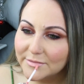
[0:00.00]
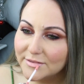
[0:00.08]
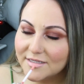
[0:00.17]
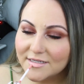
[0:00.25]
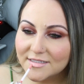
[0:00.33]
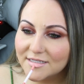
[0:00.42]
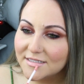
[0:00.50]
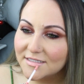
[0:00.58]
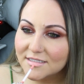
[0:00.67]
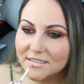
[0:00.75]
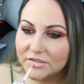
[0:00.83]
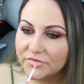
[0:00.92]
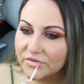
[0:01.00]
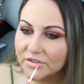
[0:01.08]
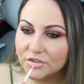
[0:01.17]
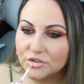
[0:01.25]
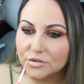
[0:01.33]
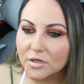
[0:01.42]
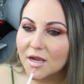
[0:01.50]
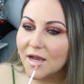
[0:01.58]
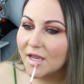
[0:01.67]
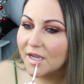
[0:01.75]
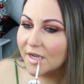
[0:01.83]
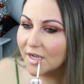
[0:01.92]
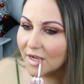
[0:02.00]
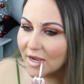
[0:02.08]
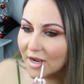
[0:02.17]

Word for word: But then it said it doesn't feel dry.